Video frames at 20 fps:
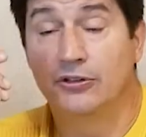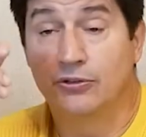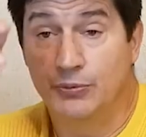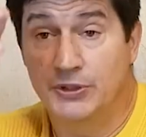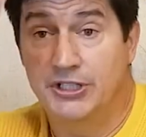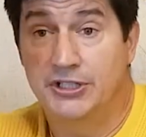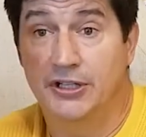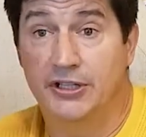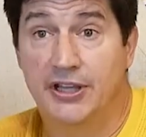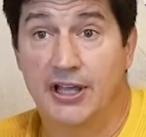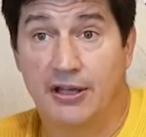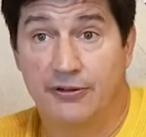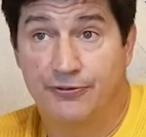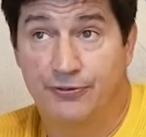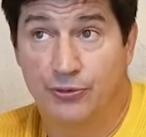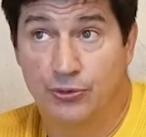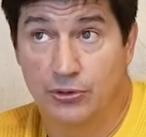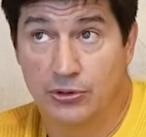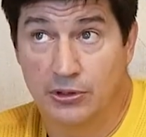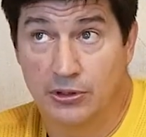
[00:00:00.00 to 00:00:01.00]
And we did that
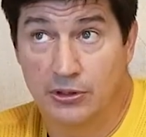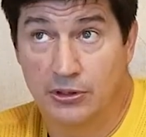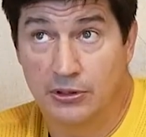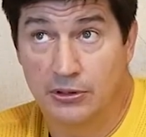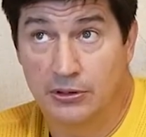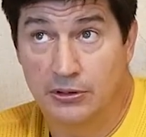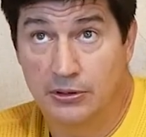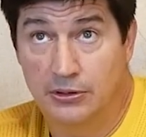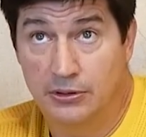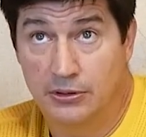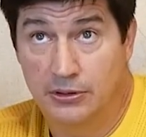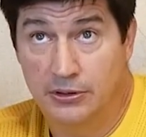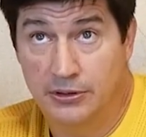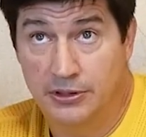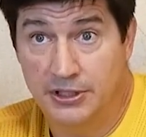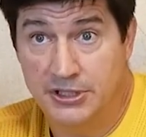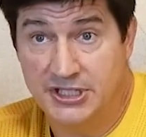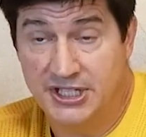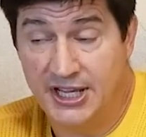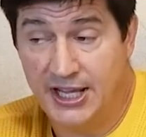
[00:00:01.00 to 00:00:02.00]
for
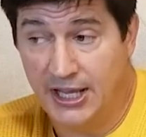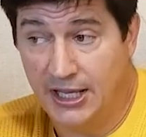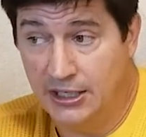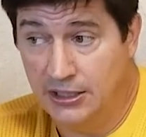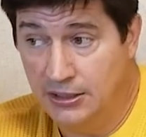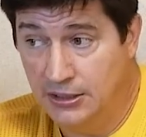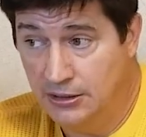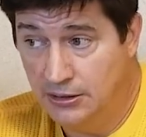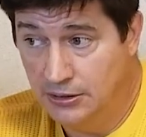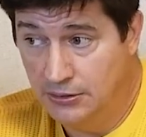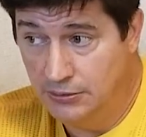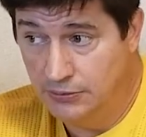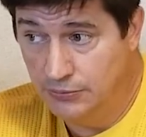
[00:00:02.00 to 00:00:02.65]
The 10,